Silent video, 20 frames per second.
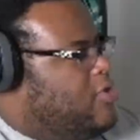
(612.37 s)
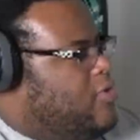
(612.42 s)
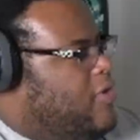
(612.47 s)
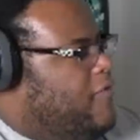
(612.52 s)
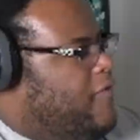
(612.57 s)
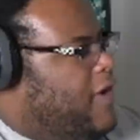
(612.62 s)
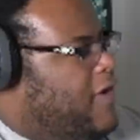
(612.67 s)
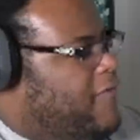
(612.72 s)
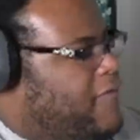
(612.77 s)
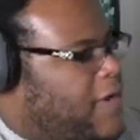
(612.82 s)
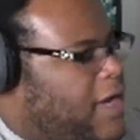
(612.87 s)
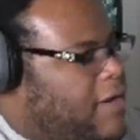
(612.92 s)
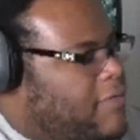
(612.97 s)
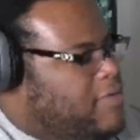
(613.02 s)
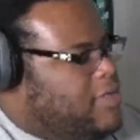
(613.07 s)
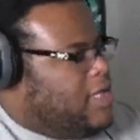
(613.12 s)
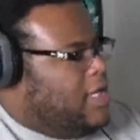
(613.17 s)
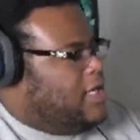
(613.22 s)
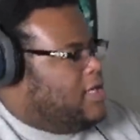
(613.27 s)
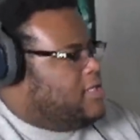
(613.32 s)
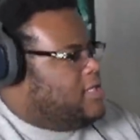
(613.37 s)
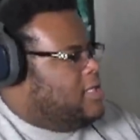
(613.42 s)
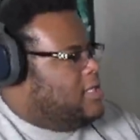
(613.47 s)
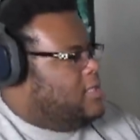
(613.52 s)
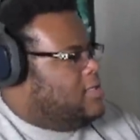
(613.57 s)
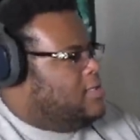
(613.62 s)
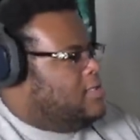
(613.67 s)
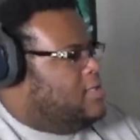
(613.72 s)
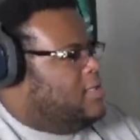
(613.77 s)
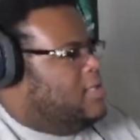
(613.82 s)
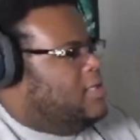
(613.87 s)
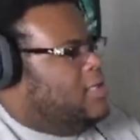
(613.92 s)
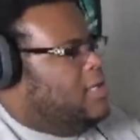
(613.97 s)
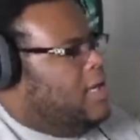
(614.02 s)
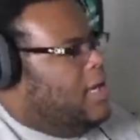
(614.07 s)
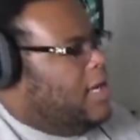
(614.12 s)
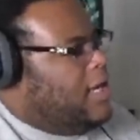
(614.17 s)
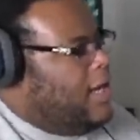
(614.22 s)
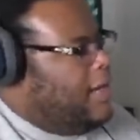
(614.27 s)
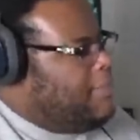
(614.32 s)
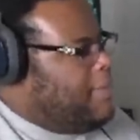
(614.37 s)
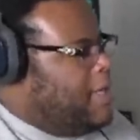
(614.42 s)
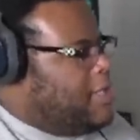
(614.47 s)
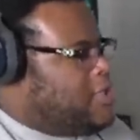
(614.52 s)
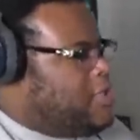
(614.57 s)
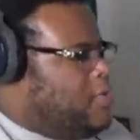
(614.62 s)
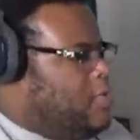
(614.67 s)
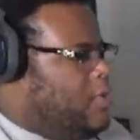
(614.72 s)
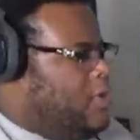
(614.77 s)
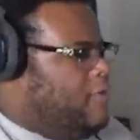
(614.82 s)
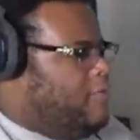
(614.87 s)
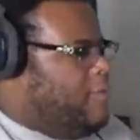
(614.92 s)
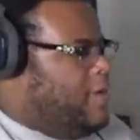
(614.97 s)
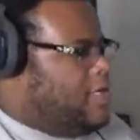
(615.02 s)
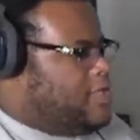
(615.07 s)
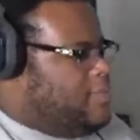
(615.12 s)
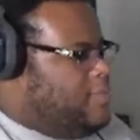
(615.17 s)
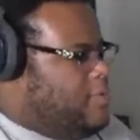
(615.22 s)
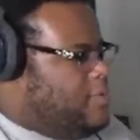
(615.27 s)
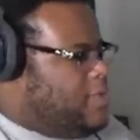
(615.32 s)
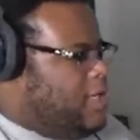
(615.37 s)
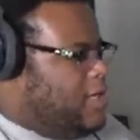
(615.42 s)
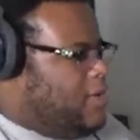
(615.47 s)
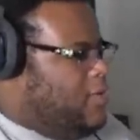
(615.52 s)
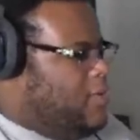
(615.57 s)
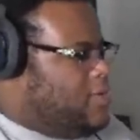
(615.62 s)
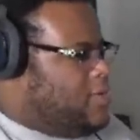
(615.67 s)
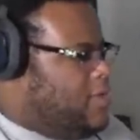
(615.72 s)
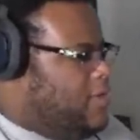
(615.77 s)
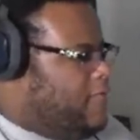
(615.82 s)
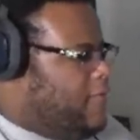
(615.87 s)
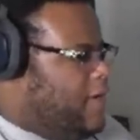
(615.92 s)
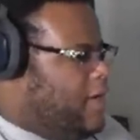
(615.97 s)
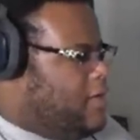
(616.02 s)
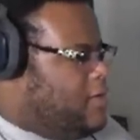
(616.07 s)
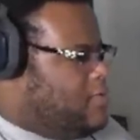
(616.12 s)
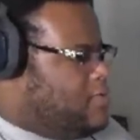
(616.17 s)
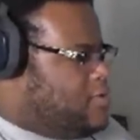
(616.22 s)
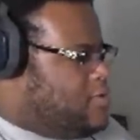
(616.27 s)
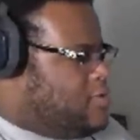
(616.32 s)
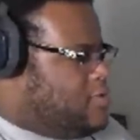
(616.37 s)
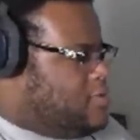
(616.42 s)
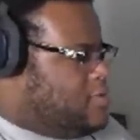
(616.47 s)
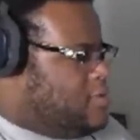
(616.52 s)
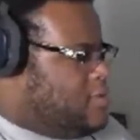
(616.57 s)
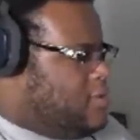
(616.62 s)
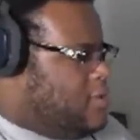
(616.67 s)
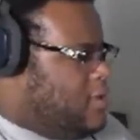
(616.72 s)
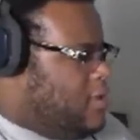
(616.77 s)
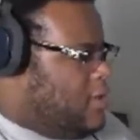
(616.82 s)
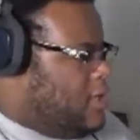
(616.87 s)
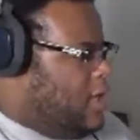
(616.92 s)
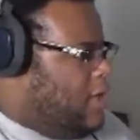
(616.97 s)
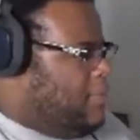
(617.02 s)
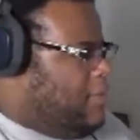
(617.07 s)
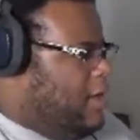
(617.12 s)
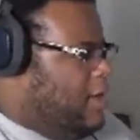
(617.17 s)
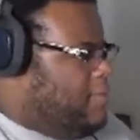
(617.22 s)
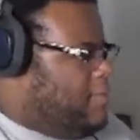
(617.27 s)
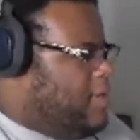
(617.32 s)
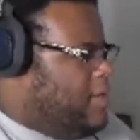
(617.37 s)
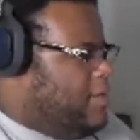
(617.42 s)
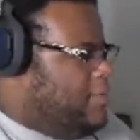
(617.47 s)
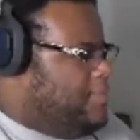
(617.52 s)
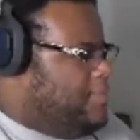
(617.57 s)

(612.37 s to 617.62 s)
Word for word: Fighter five is kind of done. I'm not sure if Machabo's like going to the finals, like Capcom Cup.